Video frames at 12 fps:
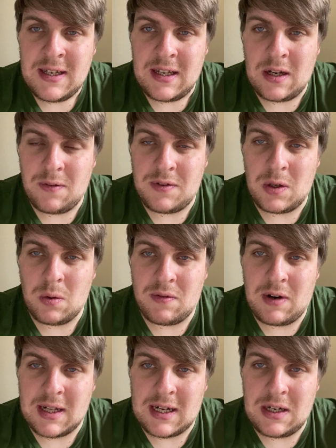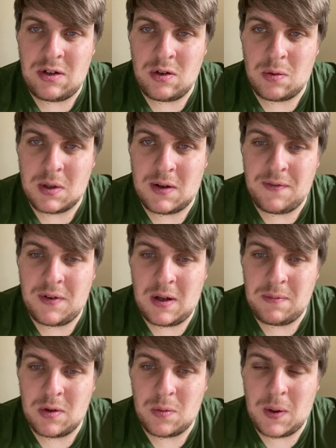Then obviously all the relegations were
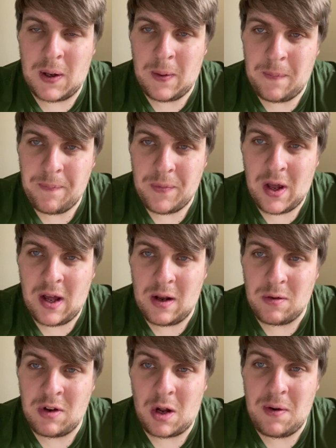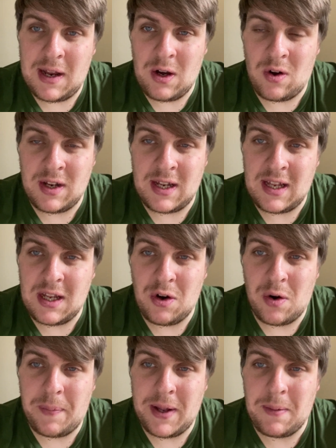confirmed as well. There was no Lyon in the
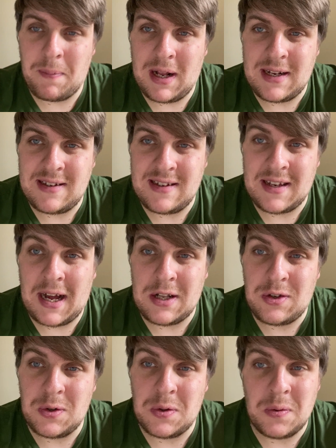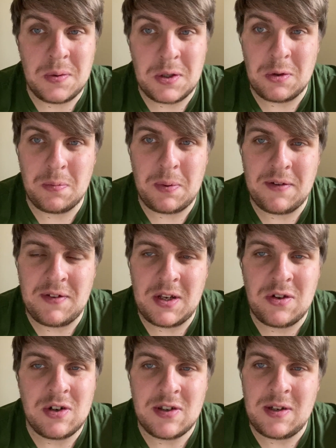European places at all, which was a bit of an
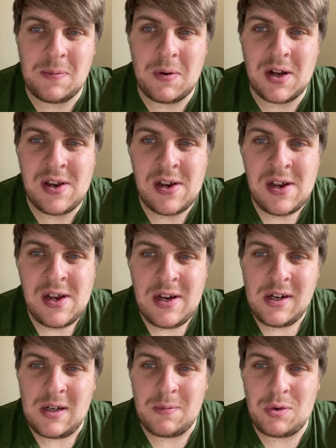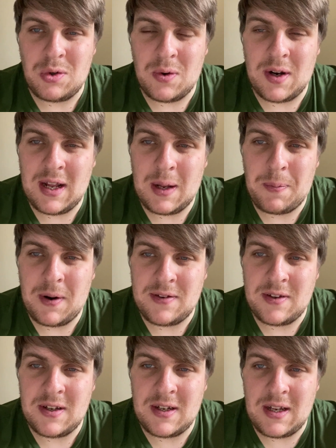interesting one. I'm sure that their
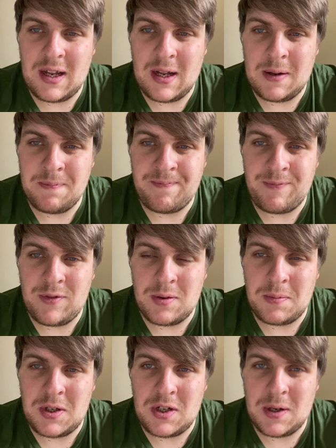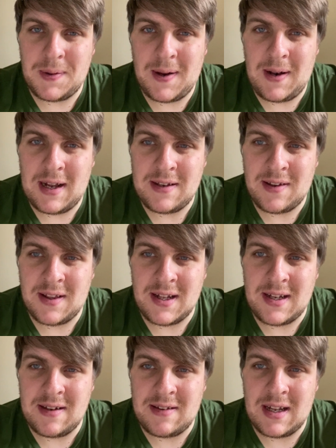president, Jean-Michel Aulas, I
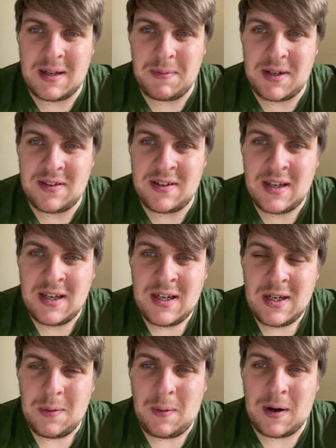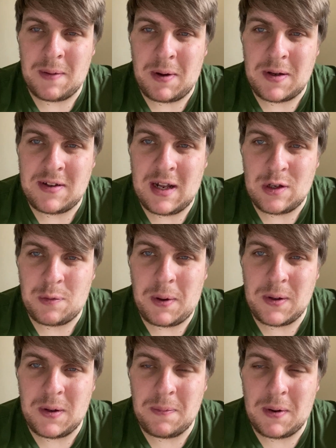think his name is, one of the most
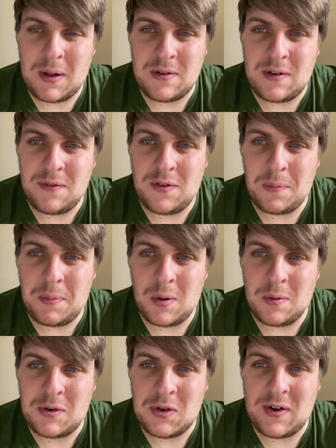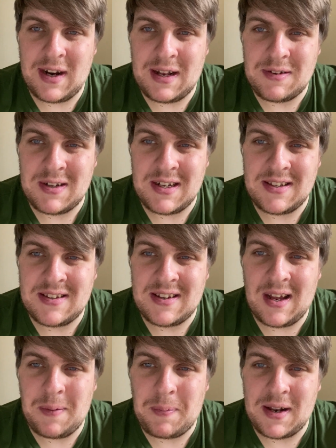outspoken blokes in football. I'm sure he'll have something to
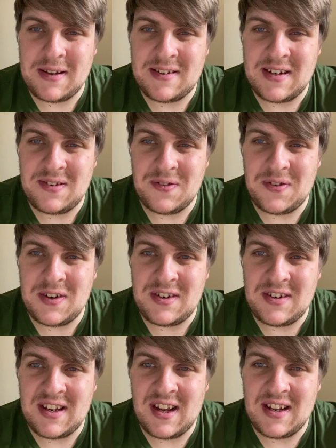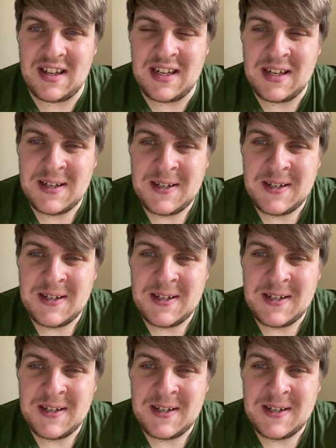say about the season finishing early.